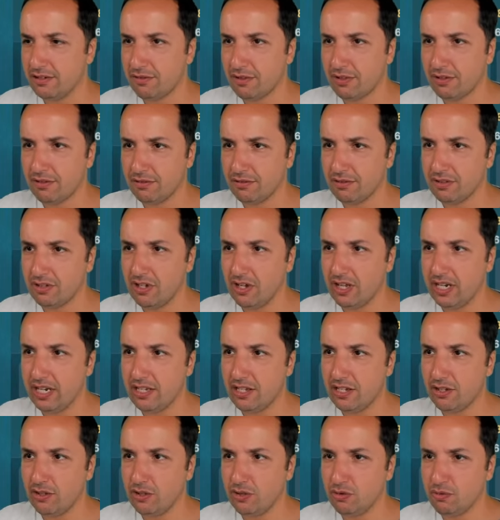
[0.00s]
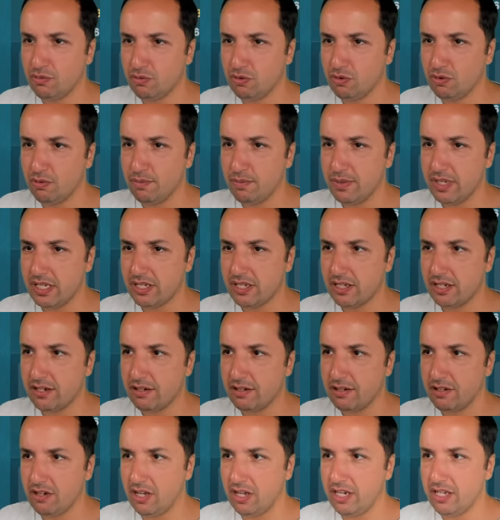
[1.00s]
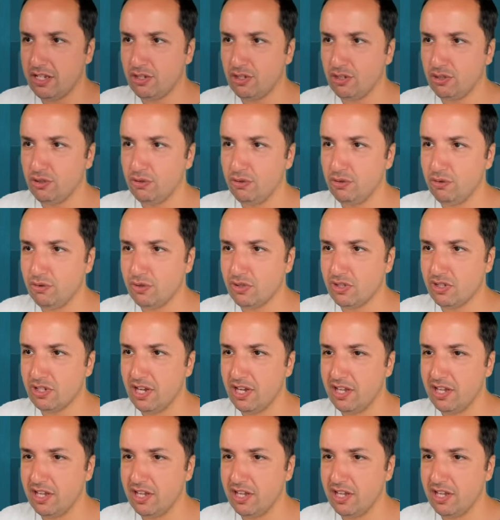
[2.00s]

So not easy to, to miss here, not easy to lose,